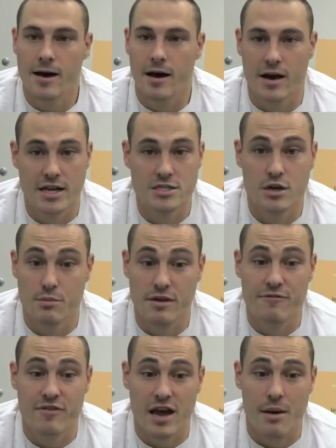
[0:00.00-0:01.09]
Uh, it's going to be
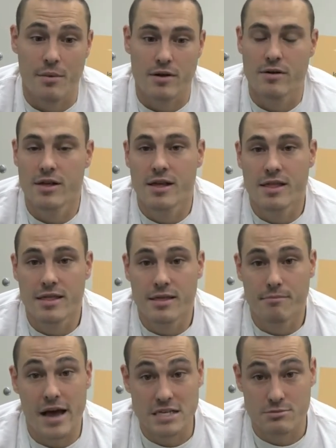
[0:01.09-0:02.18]
phenomenal.
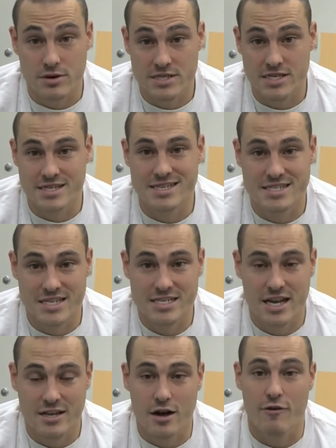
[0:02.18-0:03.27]
Basketball season has just
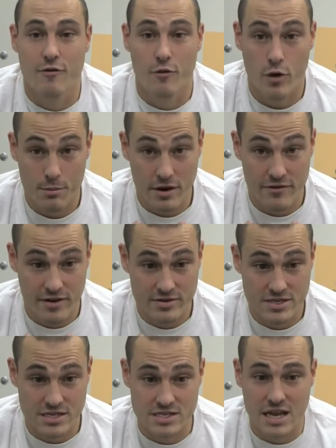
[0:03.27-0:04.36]
kicked off. One of my favorite
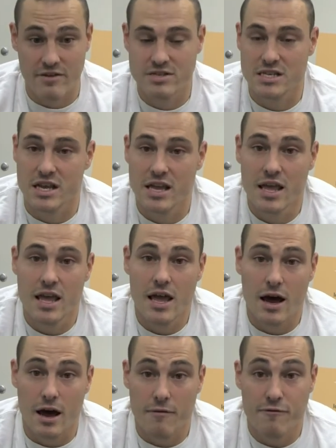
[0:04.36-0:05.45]
seasons, obviously.
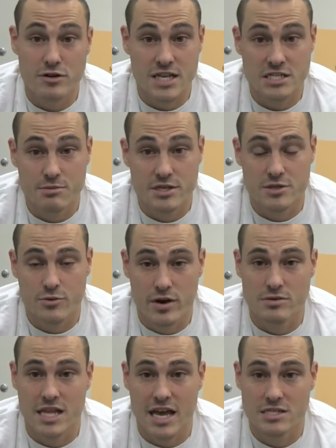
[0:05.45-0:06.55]
Uh, first exhibition win
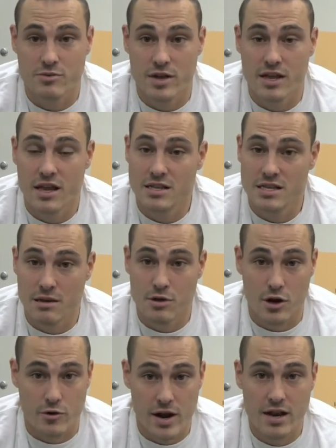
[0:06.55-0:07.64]
was last week. Team
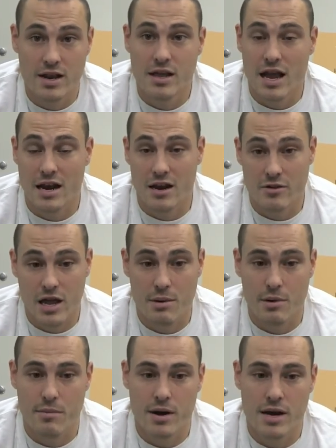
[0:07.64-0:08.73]
looked great. Got another game
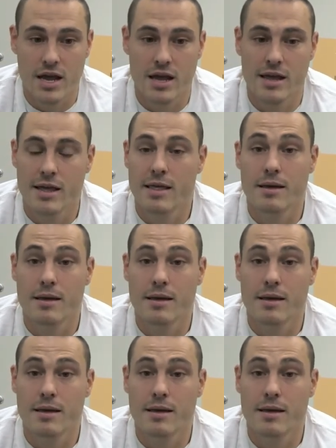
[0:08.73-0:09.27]
on Monday.